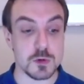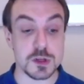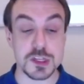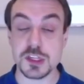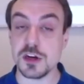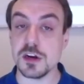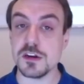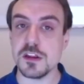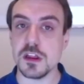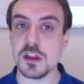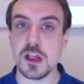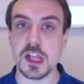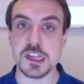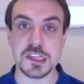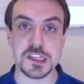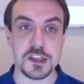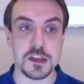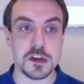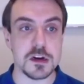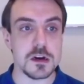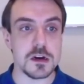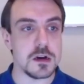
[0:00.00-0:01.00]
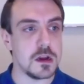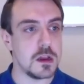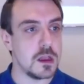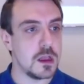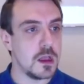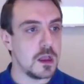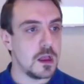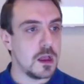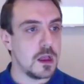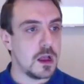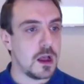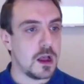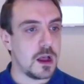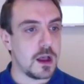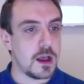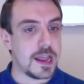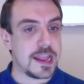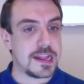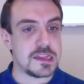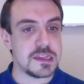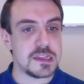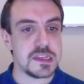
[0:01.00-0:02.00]
started last year,
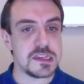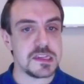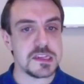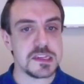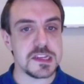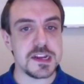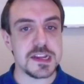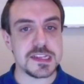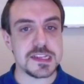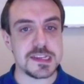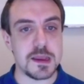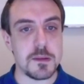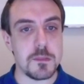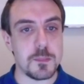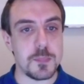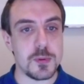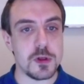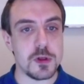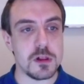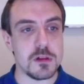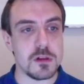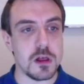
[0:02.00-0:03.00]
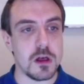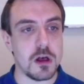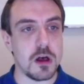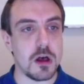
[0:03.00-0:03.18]
and this is an example